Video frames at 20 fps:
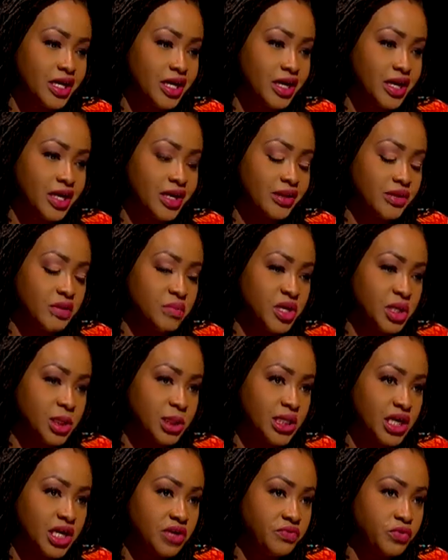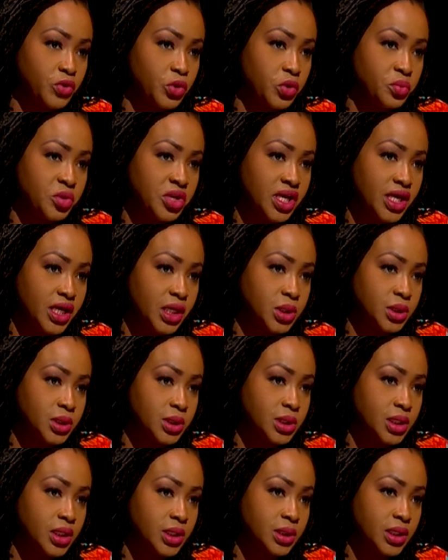The Minister for
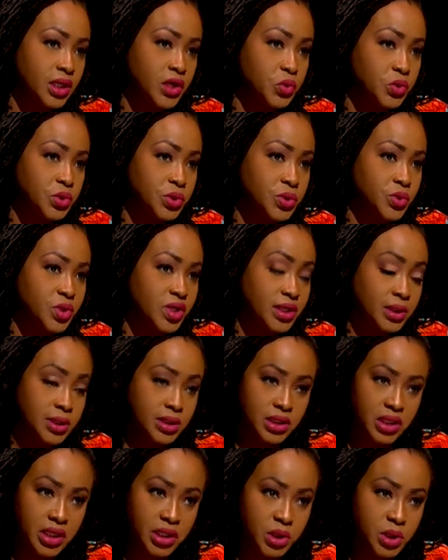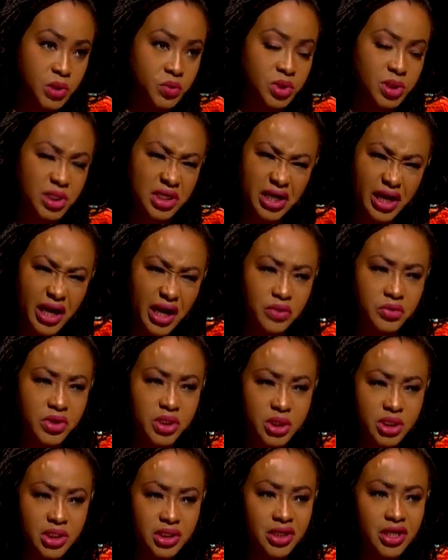Communications, Ursula Owusu, yesterday, she was
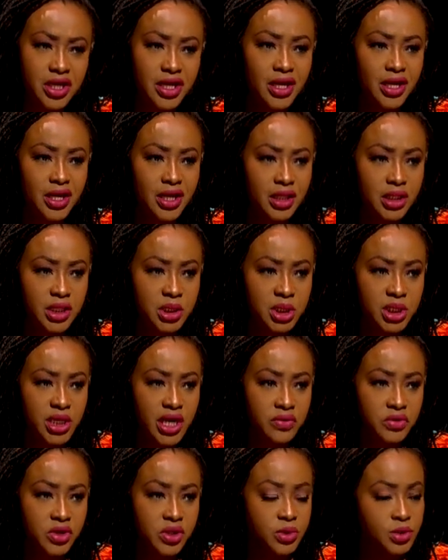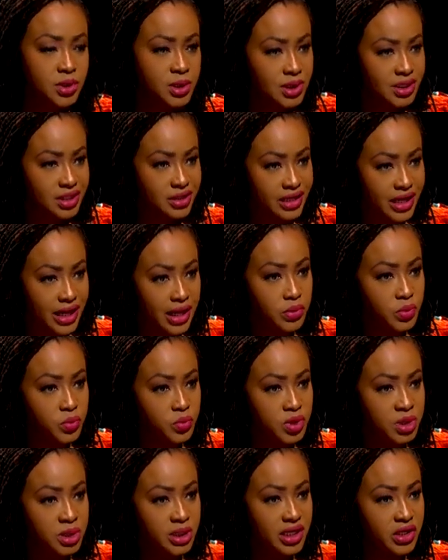encouraging the GRA to sit down
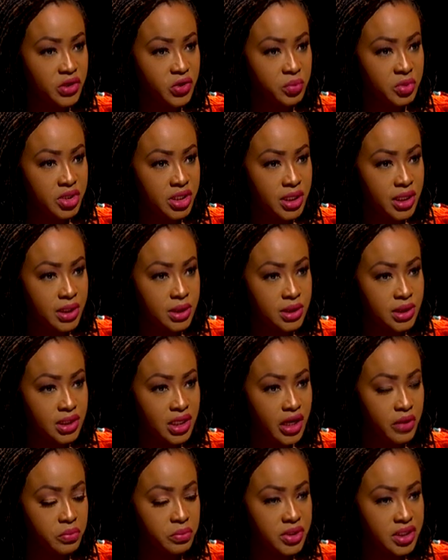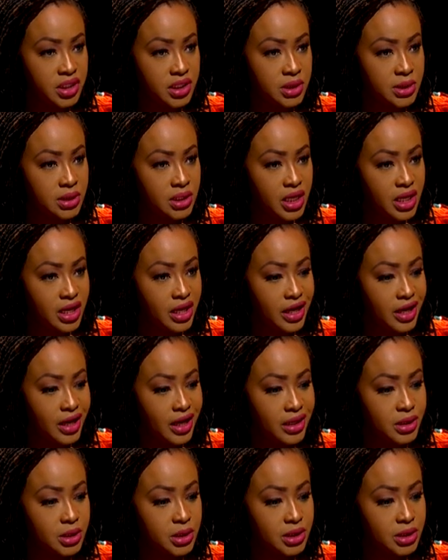with telecommunication companies
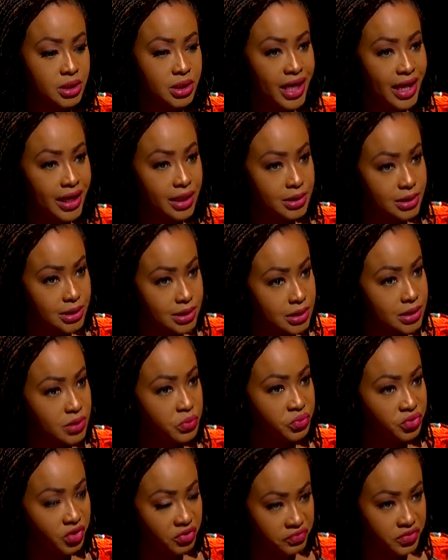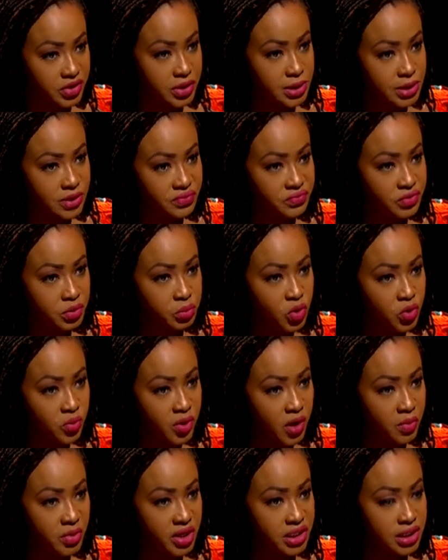and tax profits from
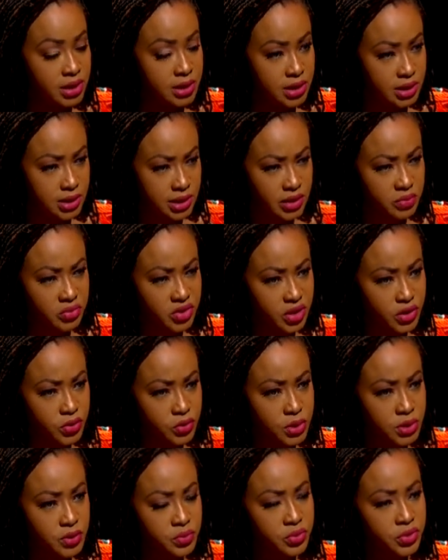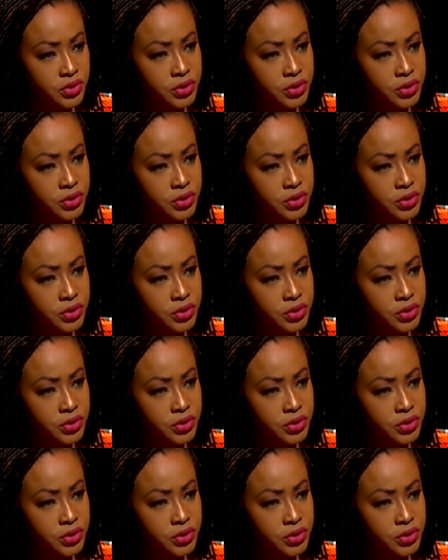mobile money. Is this something you'd support?